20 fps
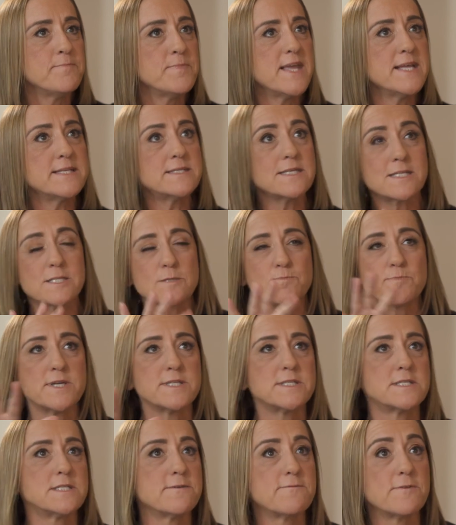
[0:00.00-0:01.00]
it's
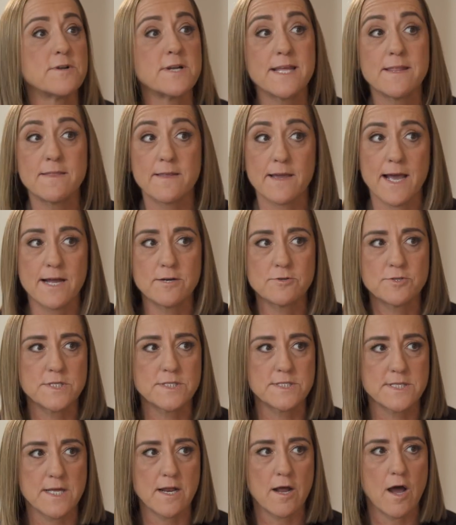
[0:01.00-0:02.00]
expressed differently in the
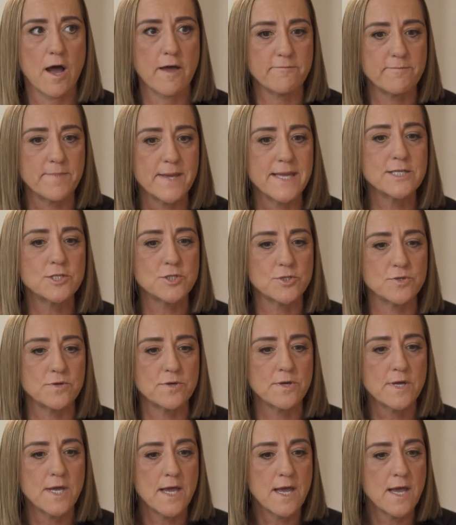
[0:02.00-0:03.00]
countries that I've been to,